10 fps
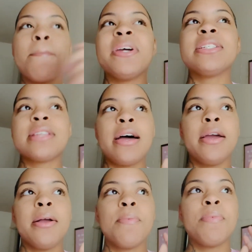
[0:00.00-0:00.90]
It's
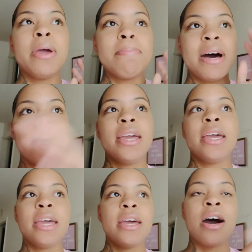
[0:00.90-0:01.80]
like in my
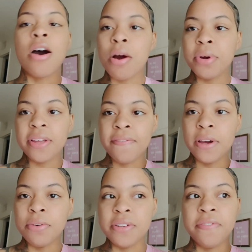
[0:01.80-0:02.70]
head, I already
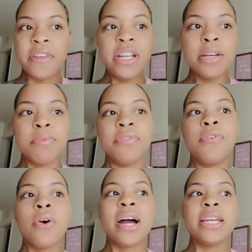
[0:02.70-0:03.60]
felt defeated
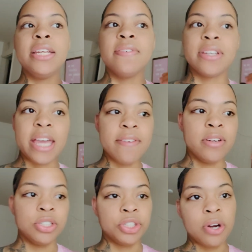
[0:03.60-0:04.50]
before I even gave it
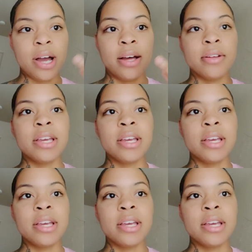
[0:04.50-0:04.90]
a try.